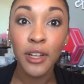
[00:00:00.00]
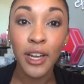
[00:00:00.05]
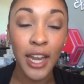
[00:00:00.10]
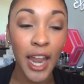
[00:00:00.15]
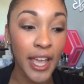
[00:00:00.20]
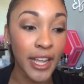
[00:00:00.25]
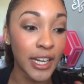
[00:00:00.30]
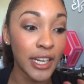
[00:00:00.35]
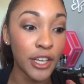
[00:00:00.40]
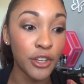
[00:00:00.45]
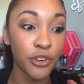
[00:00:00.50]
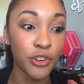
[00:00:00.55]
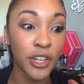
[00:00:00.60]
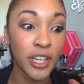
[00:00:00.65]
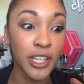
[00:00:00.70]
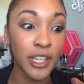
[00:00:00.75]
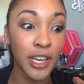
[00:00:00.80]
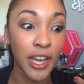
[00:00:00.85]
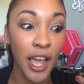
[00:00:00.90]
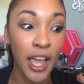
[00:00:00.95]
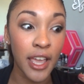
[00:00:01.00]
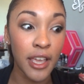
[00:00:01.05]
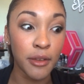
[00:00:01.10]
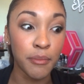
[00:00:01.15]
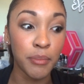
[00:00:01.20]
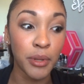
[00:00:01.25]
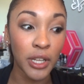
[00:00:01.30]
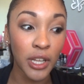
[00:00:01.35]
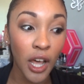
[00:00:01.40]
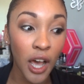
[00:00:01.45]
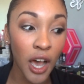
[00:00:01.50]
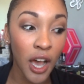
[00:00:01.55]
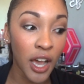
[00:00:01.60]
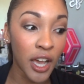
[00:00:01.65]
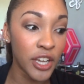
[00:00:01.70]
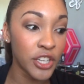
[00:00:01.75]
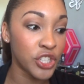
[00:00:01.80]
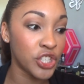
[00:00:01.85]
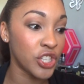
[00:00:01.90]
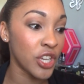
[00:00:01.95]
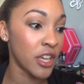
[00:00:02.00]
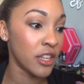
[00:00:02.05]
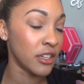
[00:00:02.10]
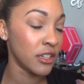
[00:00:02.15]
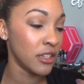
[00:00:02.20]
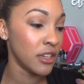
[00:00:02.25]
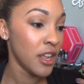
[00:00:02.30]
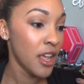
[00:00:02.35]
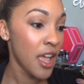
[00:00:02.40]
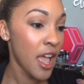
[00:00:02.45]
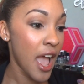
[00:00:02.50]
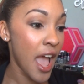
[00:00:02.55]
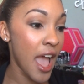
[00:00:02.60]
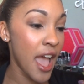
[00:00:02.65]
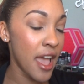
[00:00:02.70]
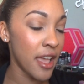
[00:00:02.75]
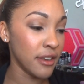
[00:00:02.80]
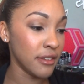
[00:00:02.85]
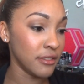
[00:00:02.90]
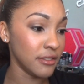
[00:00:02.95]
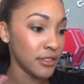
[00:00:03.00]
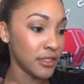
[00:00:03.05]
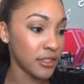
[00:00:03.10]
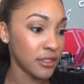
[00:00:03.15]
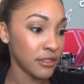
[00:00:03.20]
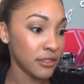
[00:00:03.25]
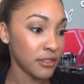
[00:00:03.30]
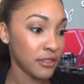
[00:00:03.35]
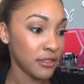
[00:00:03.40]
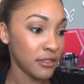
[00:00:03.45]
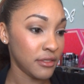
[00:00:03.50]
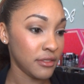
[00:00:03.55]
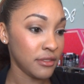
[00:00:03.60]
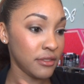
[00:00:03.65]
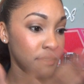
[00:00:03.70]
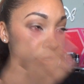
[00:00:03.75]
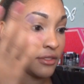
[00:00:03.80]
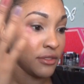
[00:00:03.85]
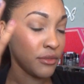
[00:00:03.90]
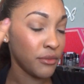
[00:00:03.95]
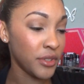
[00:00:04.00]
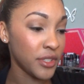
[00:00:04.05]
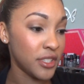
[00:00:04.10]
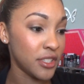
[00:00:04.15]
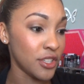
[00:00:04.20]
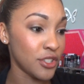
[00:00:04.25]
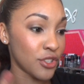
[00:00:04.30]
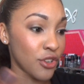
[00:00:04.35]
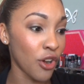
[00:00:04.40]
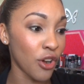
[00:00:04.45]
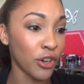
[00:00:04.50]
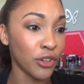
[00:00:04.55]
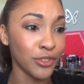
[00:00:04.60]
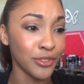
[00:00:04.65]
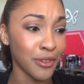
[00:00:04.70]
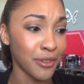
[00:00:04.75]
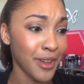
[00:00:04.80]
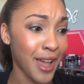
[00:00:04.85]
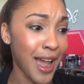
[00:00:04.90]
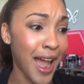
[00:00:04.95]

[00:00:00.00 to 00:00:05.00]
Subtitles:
like literally like blush and what's this called?